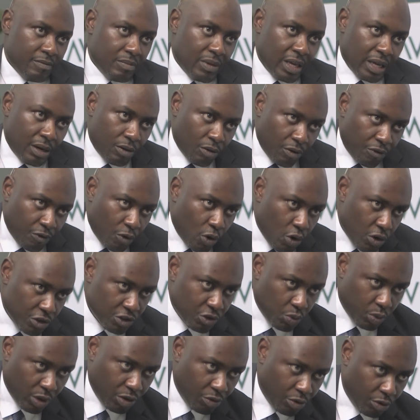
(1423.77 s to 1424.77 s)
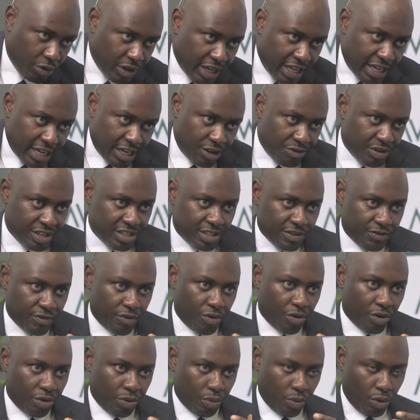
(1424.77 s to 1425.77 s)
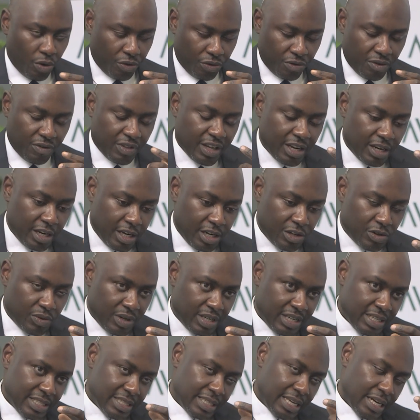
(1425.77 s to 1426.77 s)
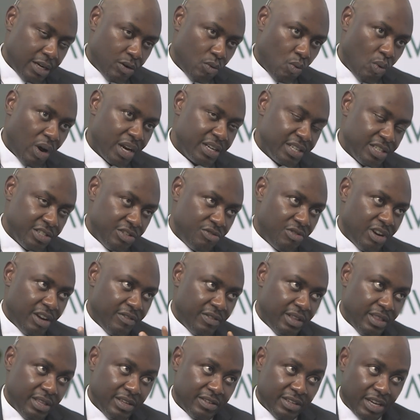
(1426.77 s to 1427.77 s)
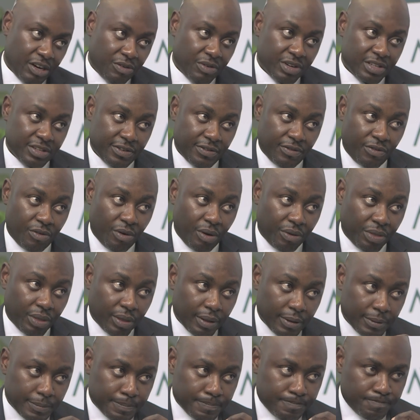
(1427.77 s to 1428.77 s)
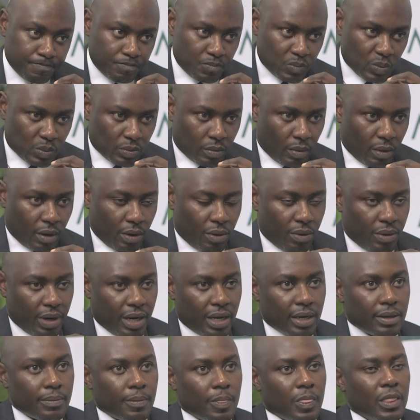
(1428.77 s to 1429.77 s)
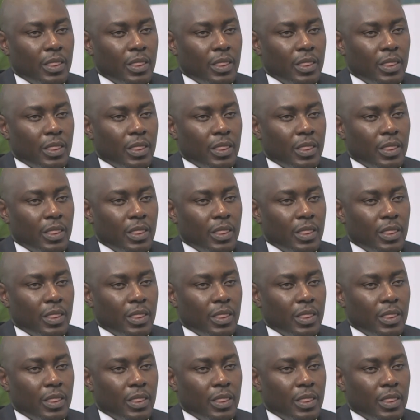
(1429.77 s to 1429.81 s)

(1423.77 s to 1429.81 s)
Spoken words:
And of course, when we look at aggressive growth, we also then need to understand what is driving this aggressive growth, right?